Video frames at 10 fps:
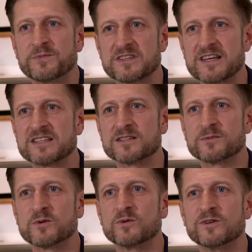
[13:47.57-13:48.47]

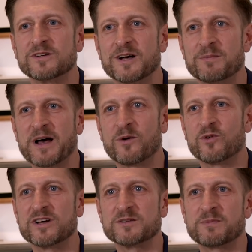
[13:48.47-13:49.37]
sensible about
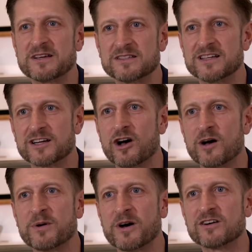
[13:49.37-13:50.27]
what is basically a
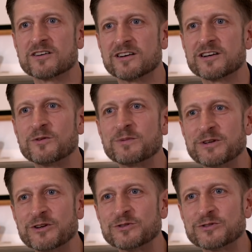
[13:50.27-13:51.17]
car park and can only
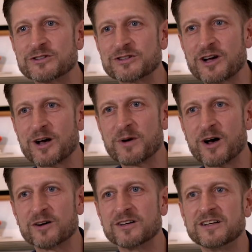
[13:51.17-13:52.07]
be used as a car park.